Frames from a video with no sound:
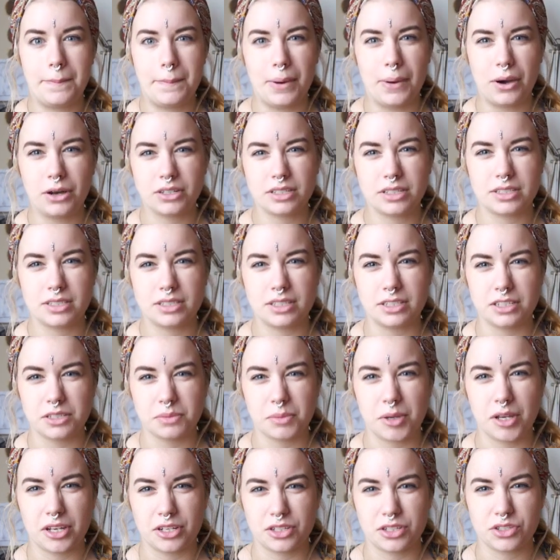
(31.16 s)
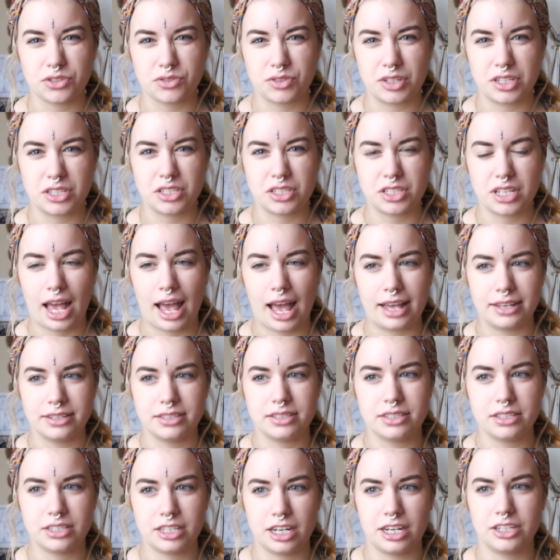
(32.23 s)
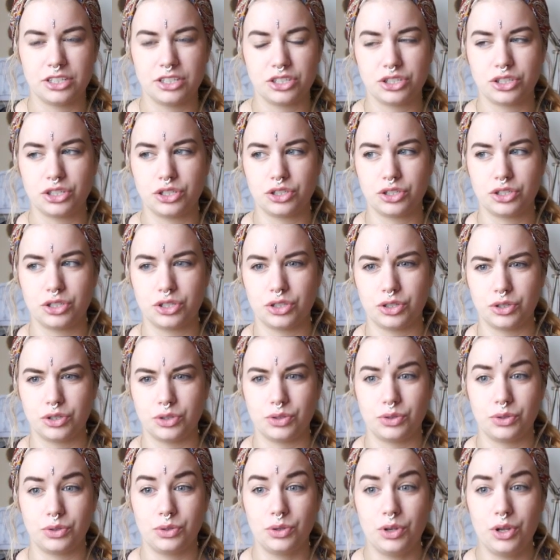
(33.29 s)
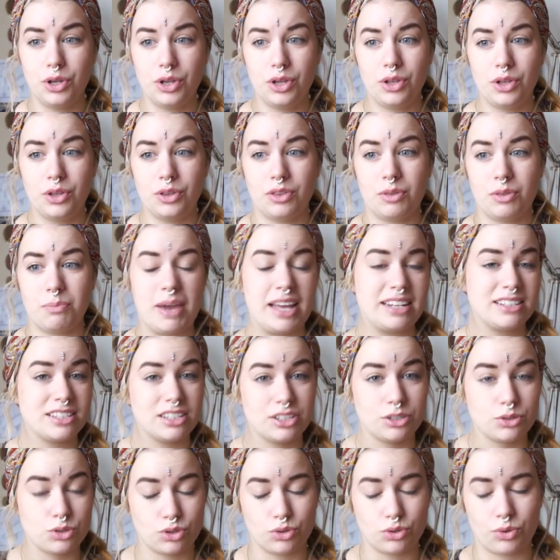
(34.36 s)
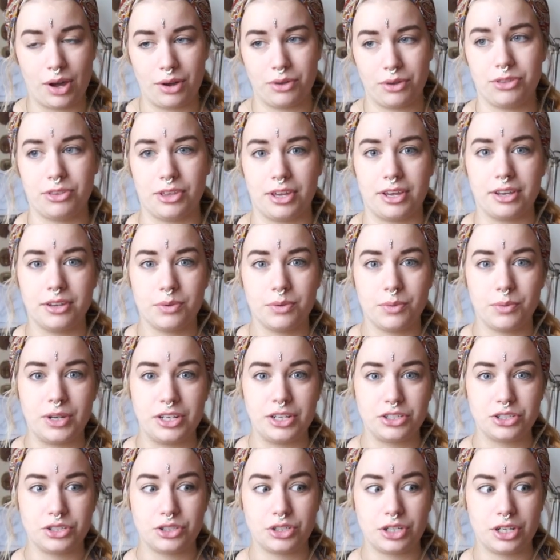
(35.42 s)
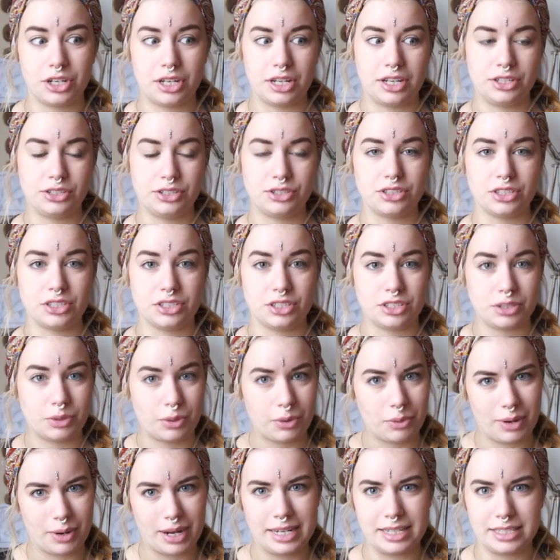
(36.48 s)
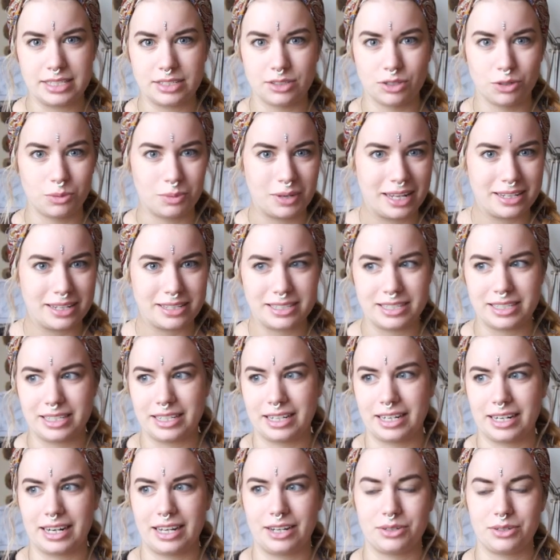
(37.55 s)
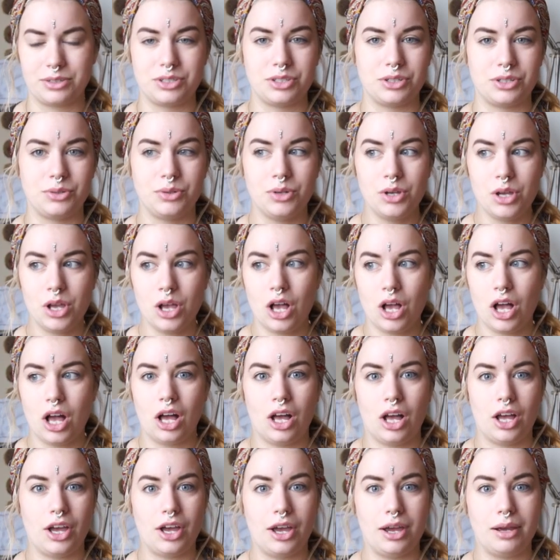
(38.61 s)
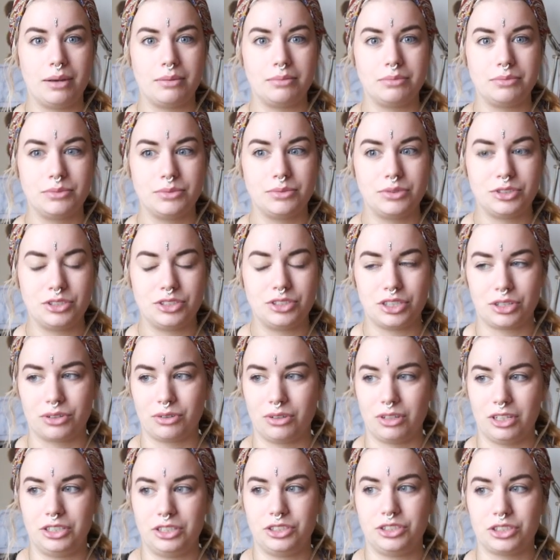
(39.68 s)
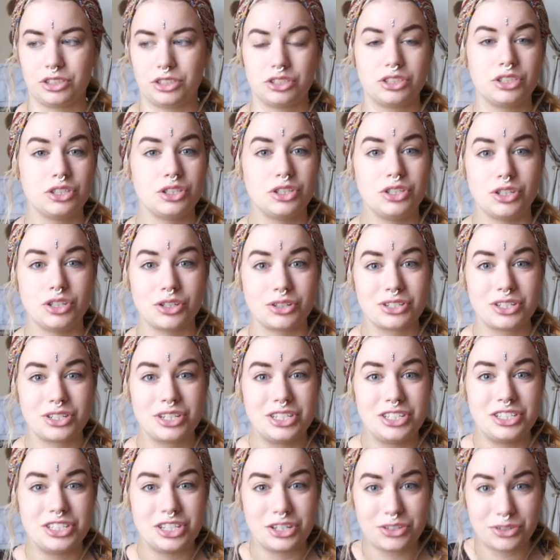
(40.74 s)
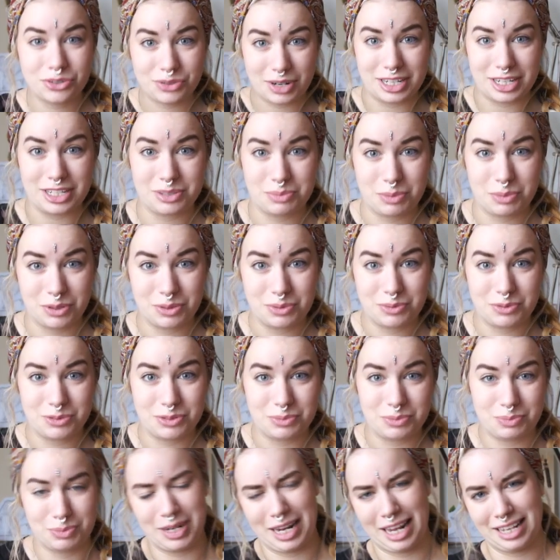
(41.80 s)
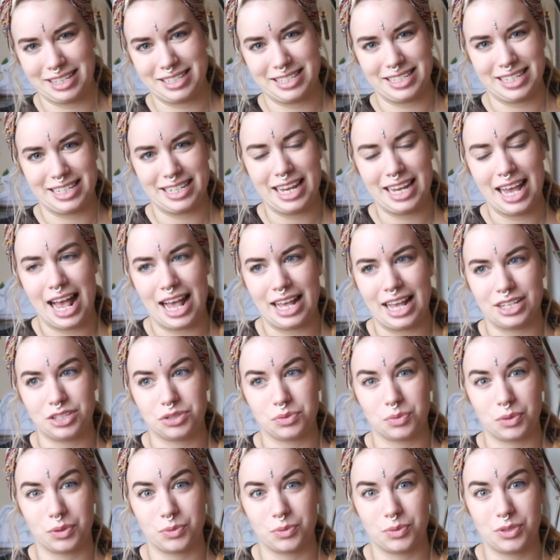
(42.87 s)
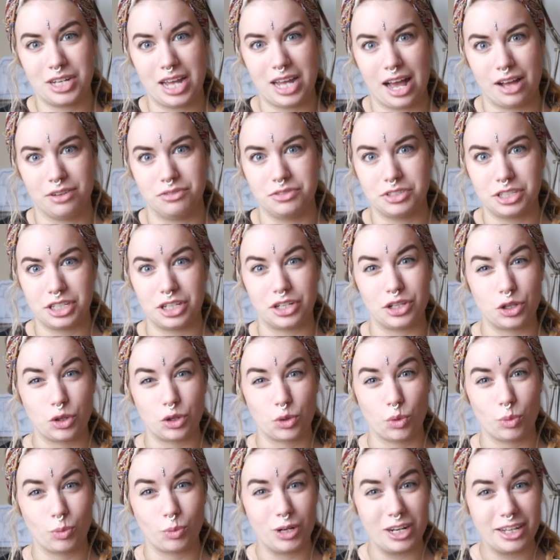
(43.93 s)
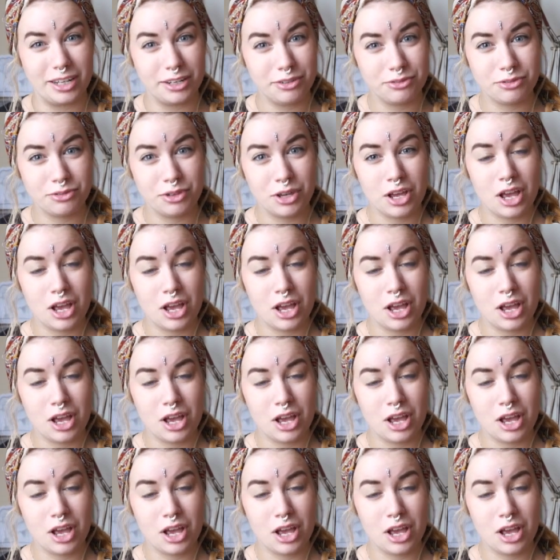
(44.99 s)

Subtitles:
But since my interest has changed to the better, so I think, which is zero waste, no plastic, and how to generally just not generate as much plastic as one would have in the normal life.